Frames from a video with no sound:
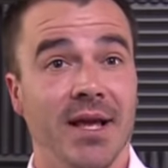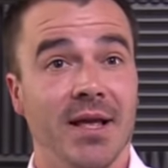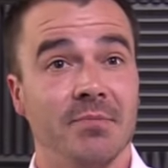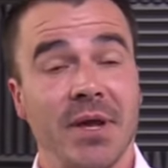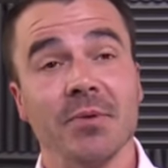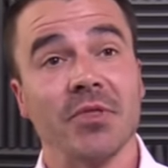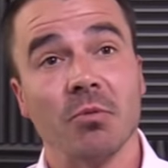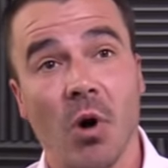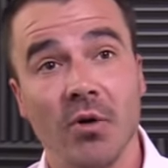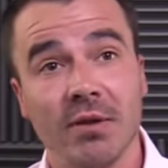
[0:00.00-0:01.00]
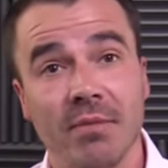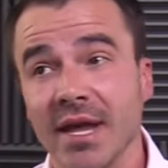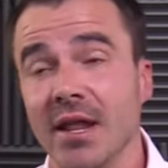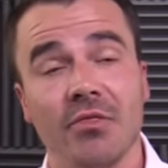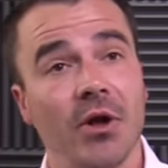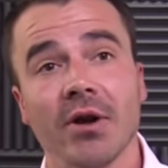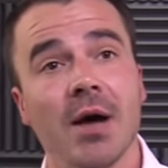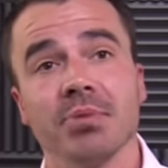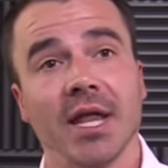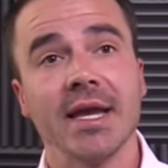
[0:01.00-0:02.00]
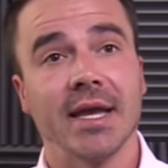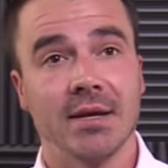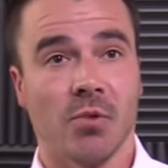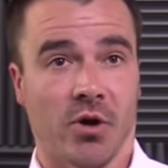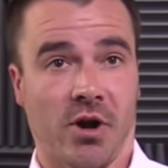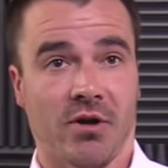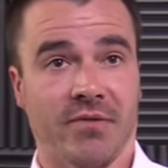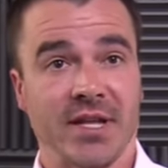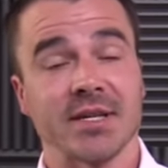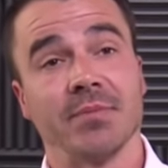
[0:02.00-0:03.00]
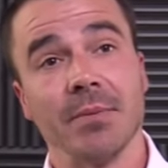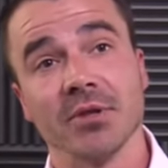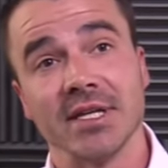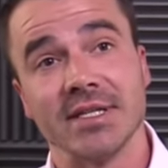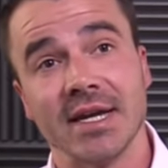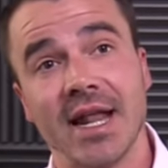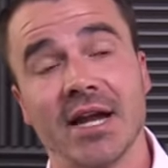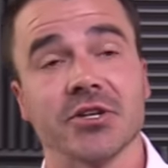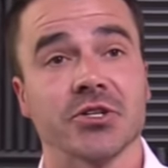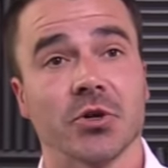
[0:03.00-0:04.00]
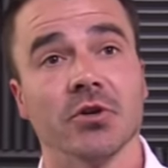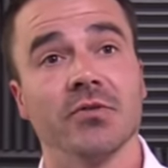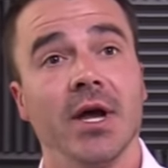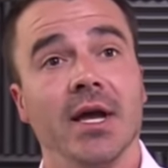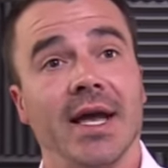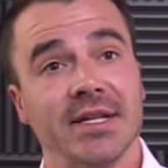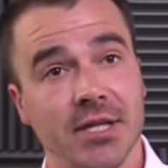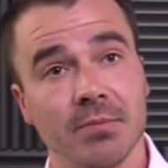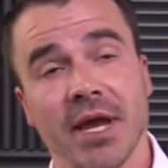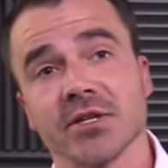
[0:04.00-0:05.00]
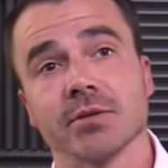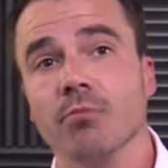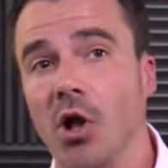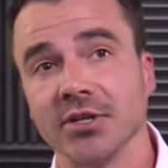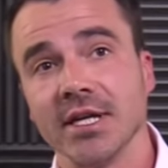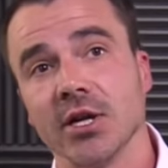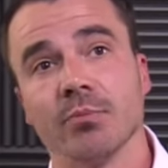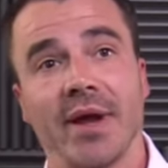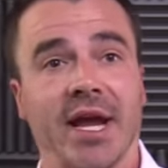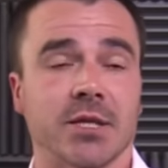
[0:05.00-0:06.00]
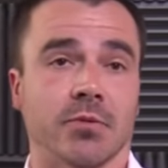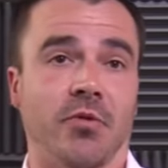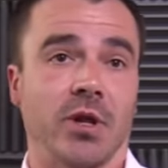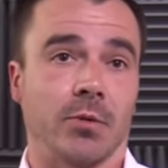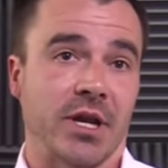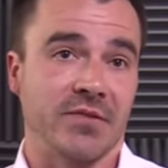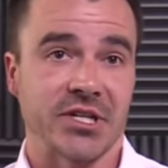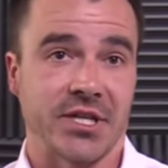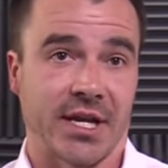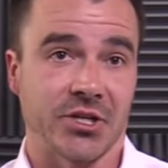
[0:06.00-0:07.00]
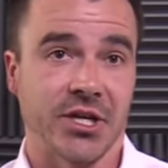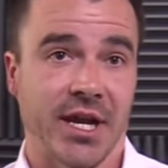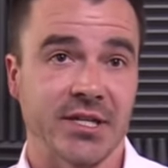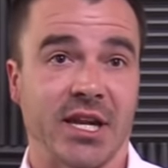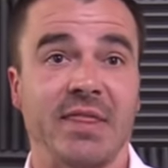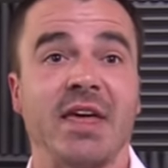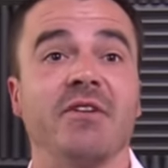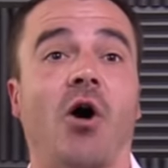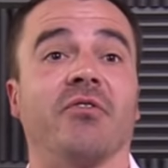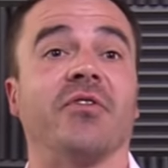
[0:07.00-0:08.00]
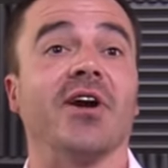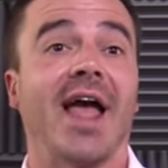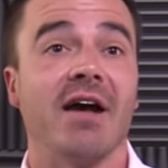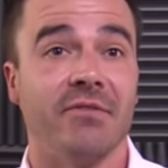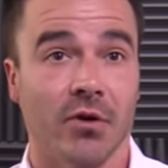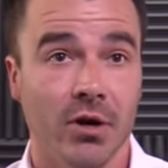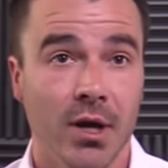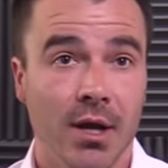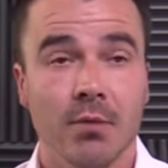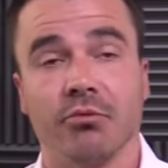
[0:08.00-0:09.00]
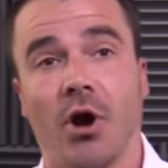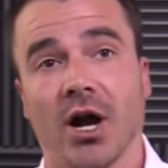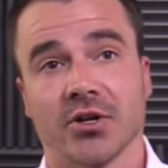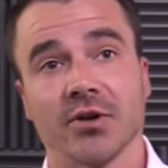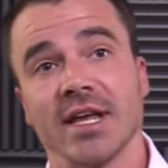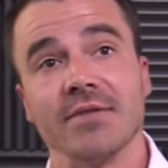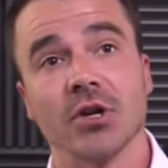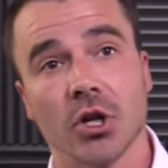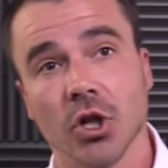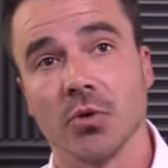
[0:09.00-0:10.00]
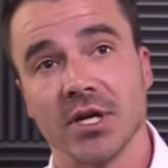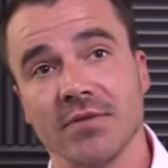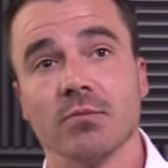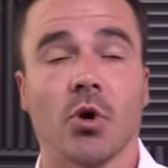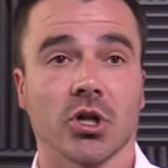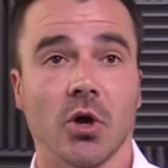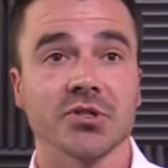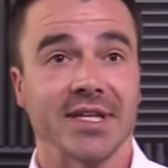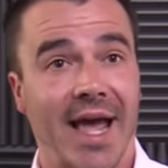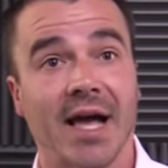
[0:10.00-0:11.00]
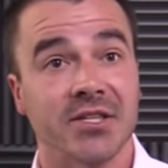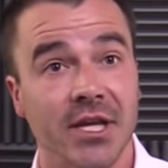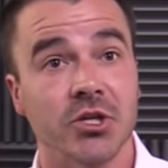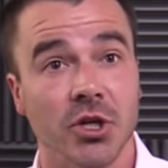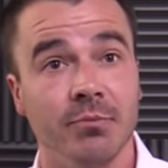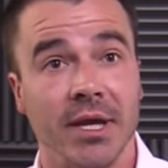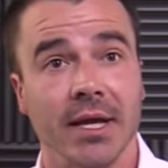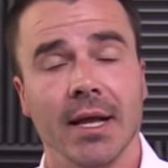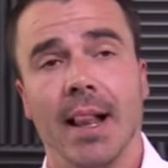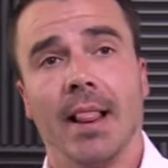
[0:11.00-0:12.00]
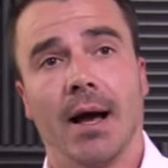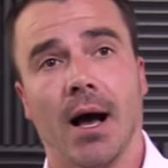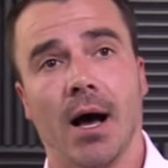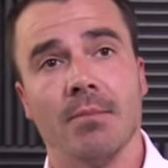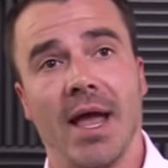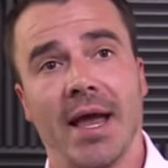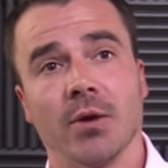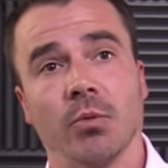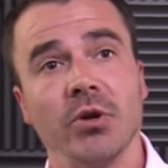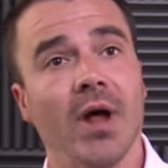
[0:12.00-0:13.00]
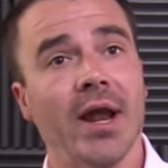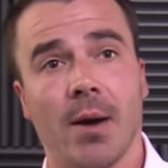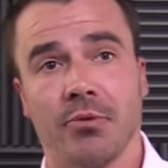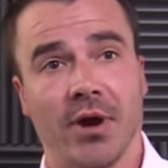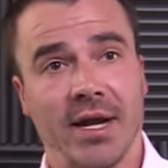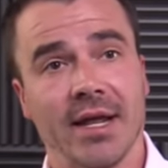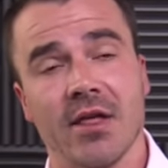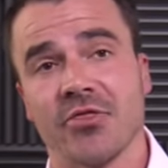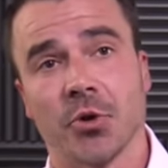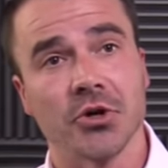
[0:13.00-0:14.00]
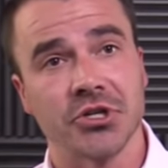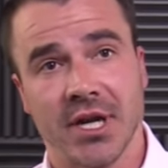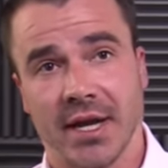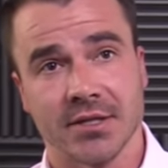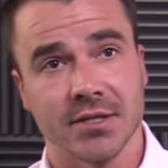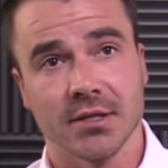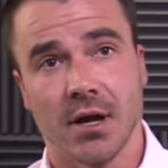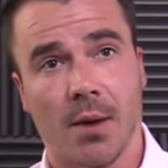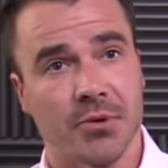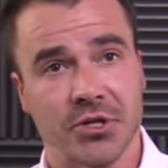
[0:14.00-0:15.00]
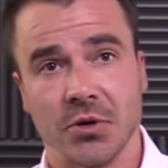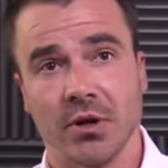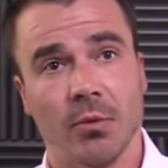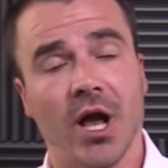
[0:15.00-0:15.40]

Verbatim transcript: People that won't admit, they're not playing anymore in our events. And people that did had to serve, in some cases, multi year bans before they were given a second chance and then are forever proctored even, clo- even more closely as they should be. Um, and we do not operate in a third chance opportunity. We